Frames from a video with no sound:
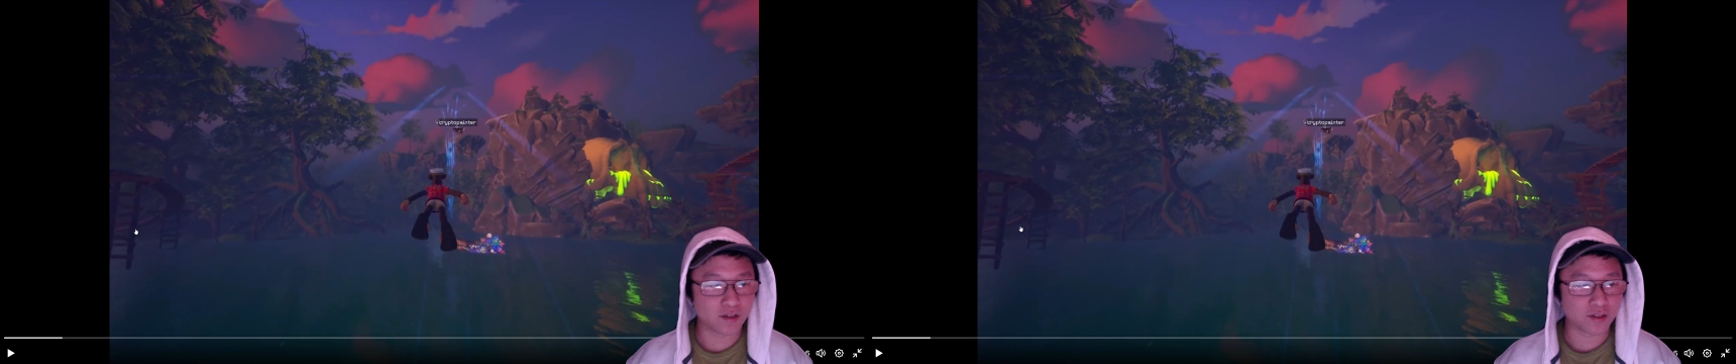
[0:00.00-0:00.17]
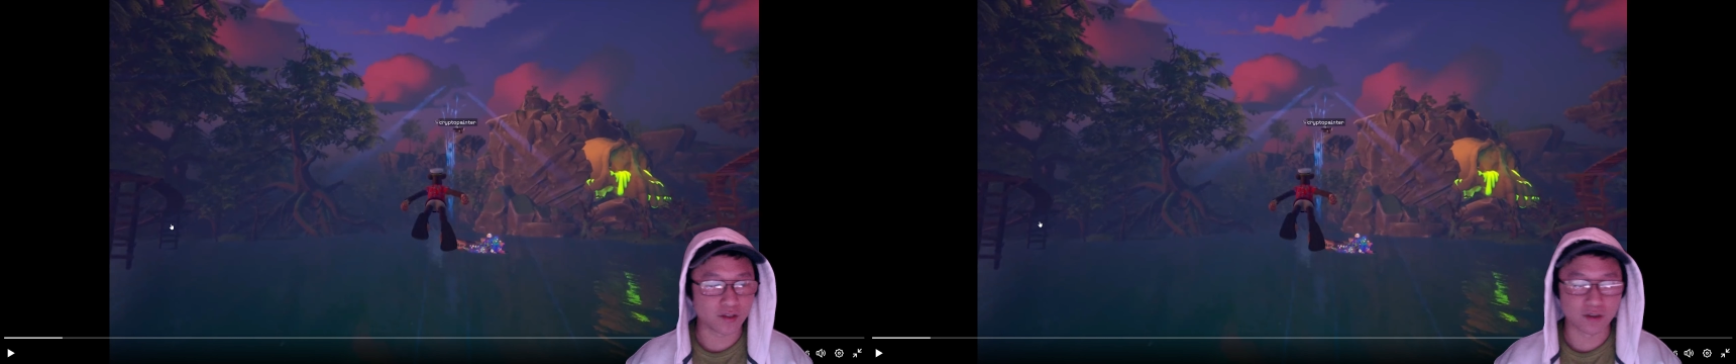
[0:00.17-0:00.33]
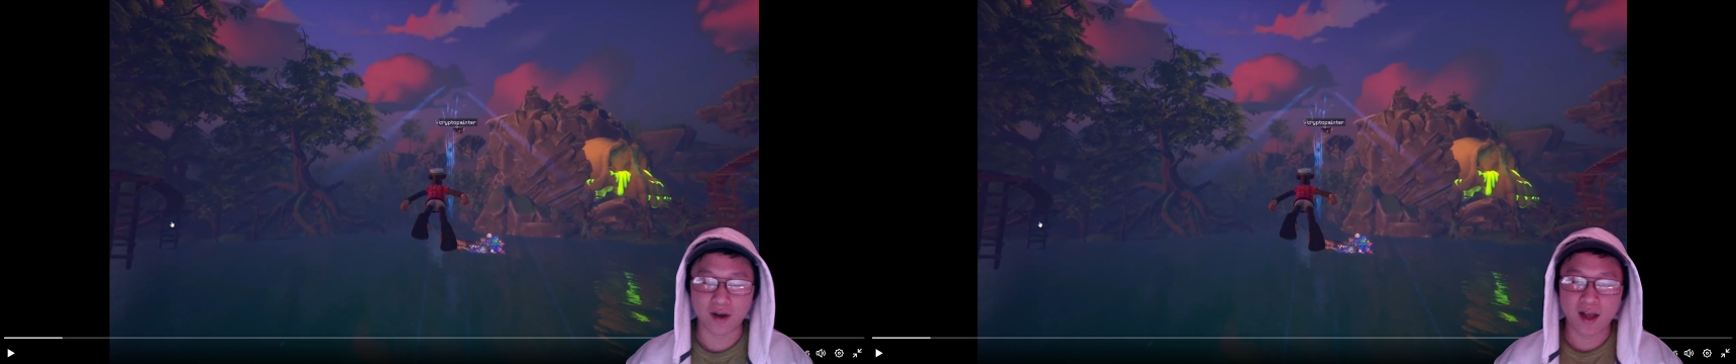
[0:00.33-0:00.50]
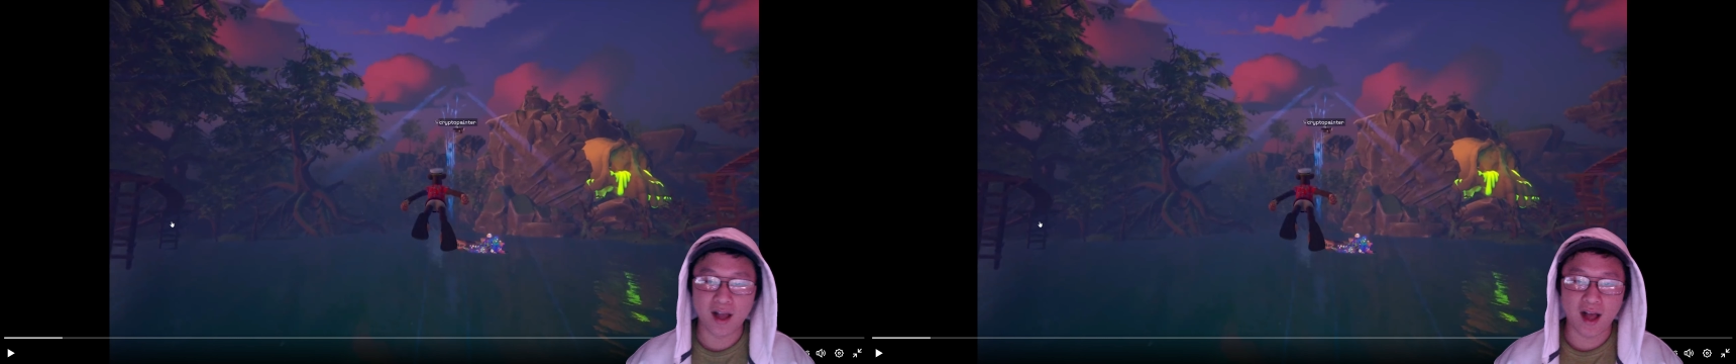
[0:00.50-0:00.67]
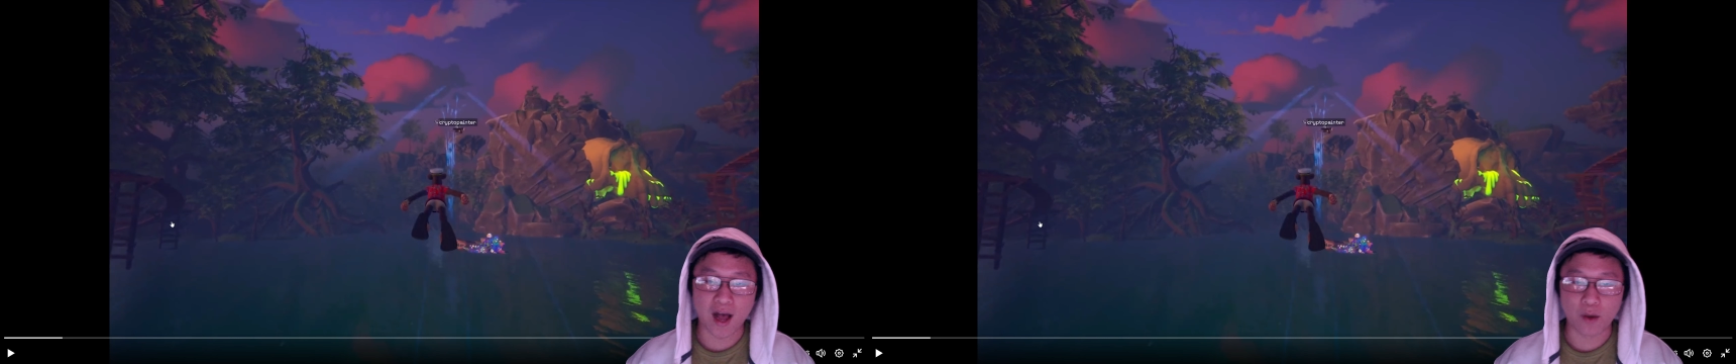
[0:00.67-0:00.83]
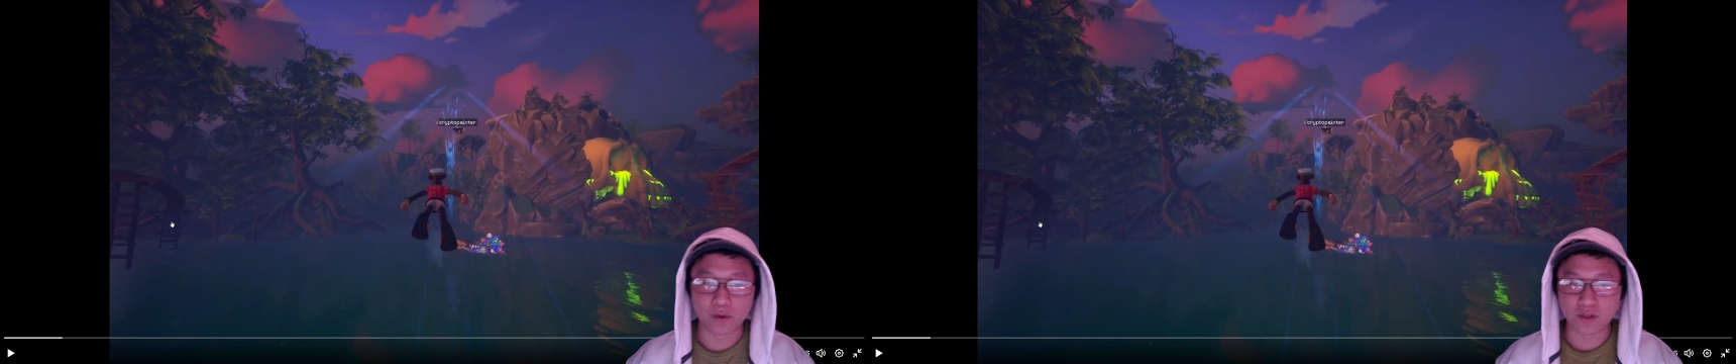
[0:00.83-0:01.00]
So
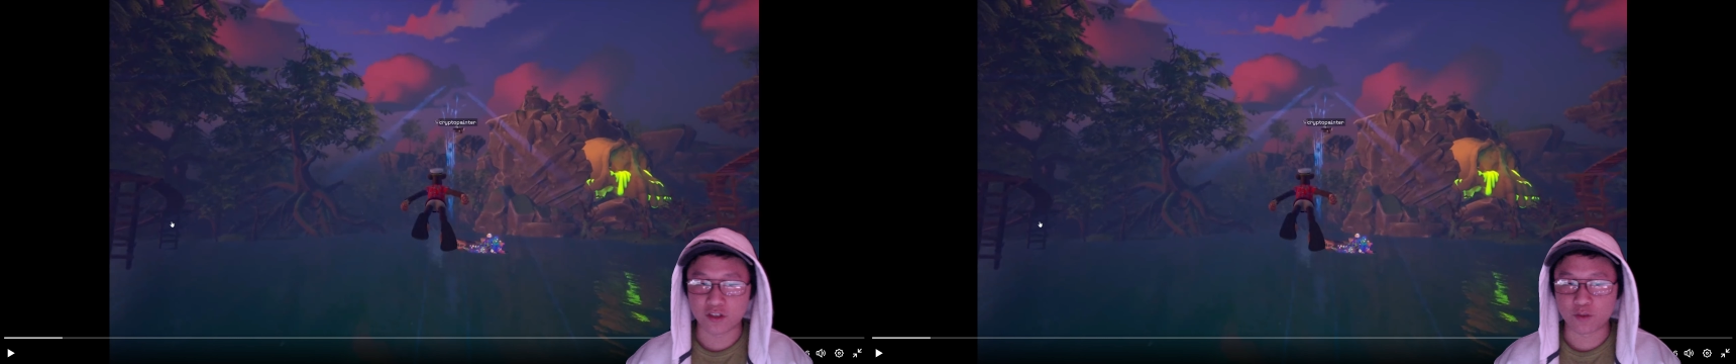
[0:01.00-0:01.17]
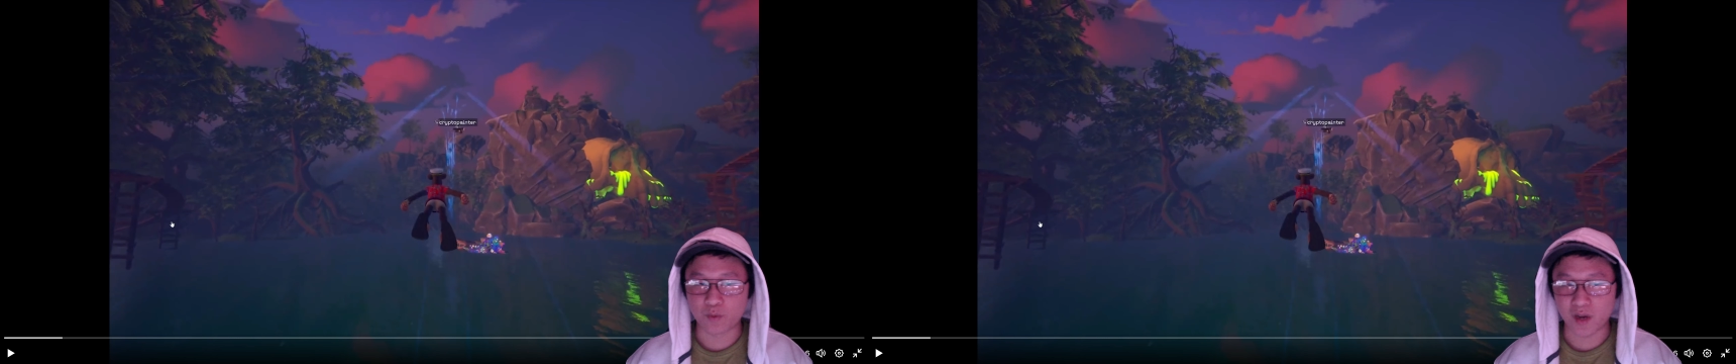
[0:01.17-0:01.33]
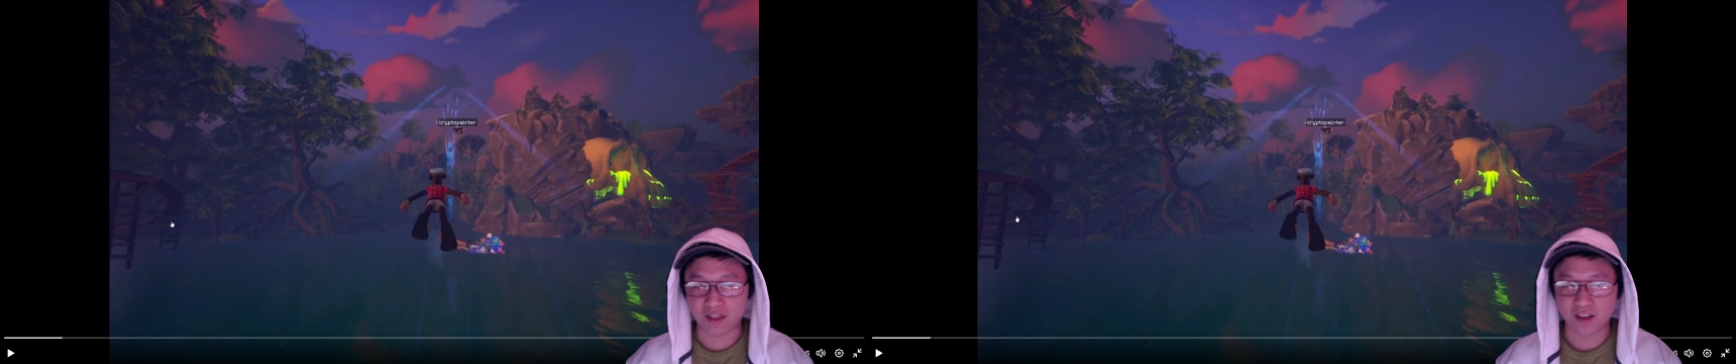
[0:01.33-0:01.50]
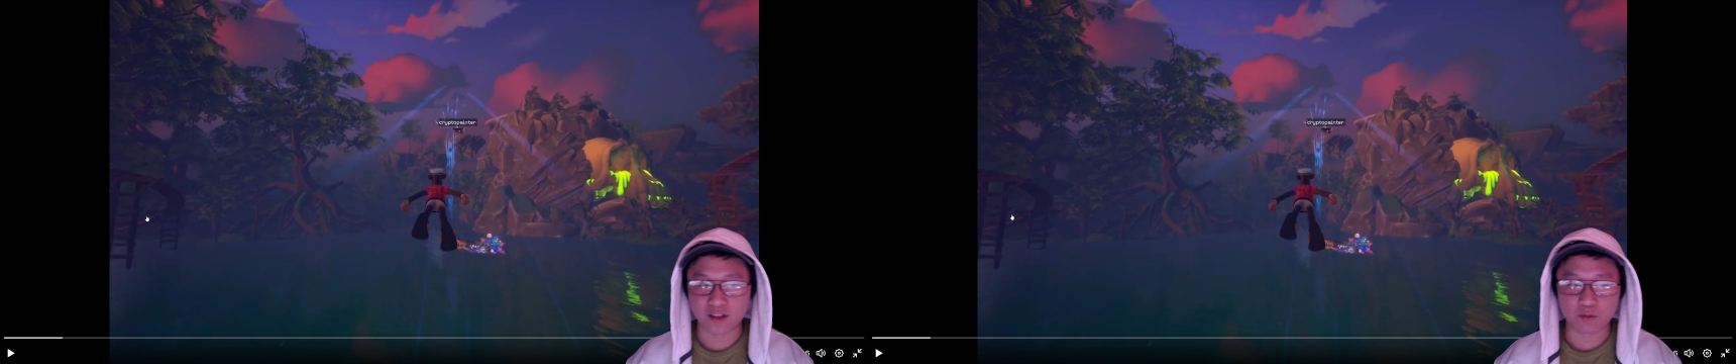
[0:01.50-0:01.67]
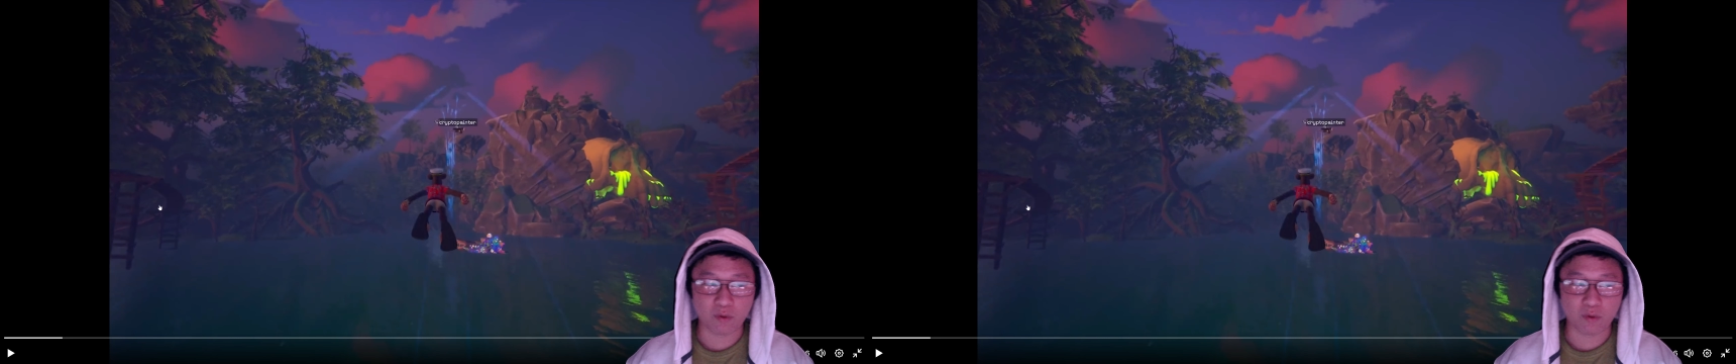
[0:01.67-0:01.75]
I would suspect that's